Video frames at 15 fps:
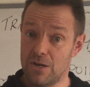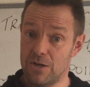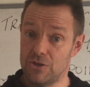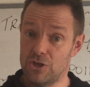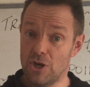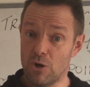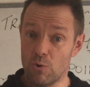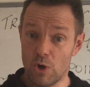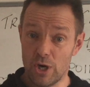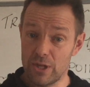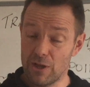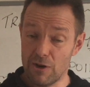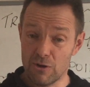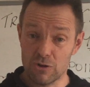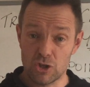Do you know what, in the
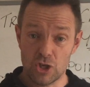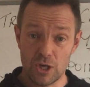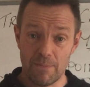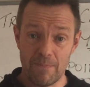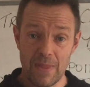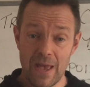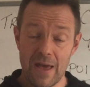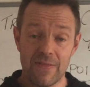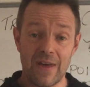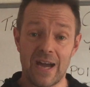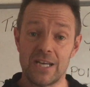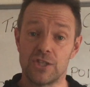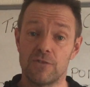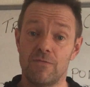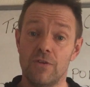long term, that
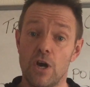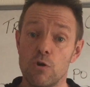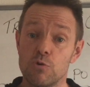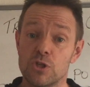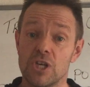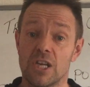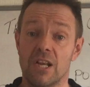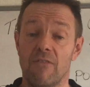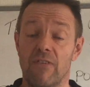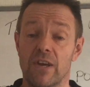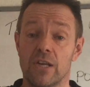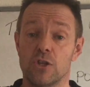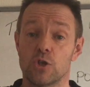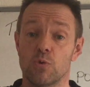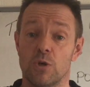is of no
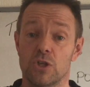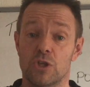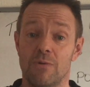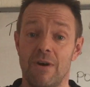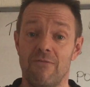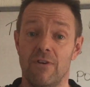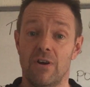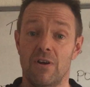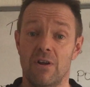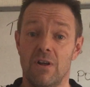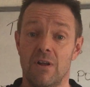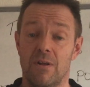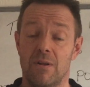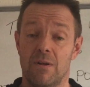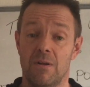significance whatsoever.
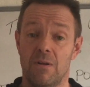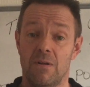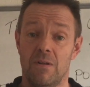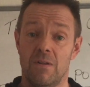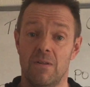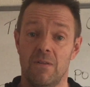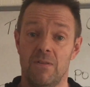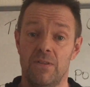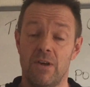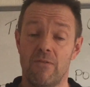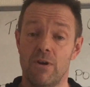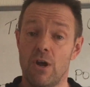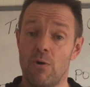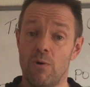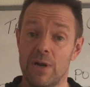There
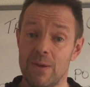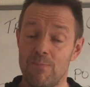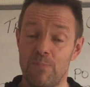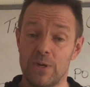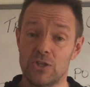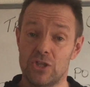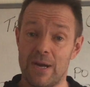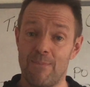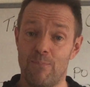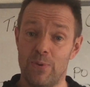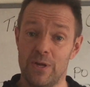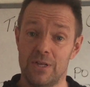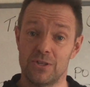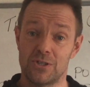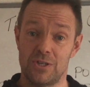are no Olympic
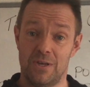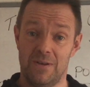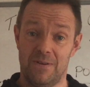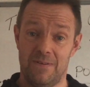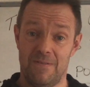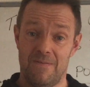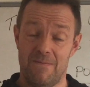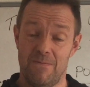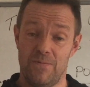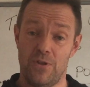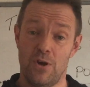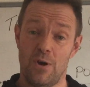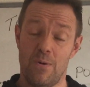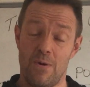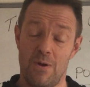champions
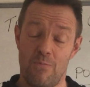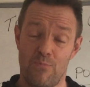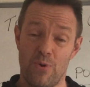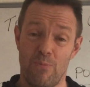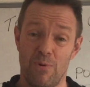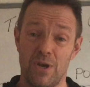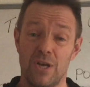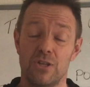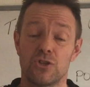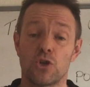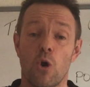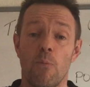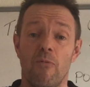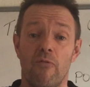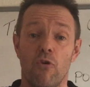that are probably in
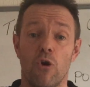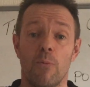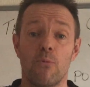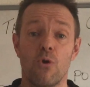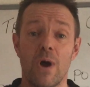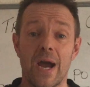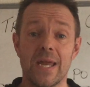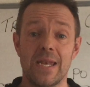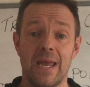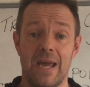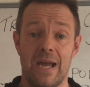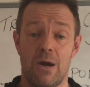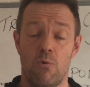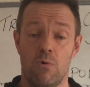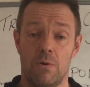top form right
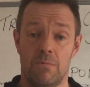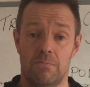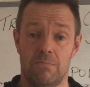now.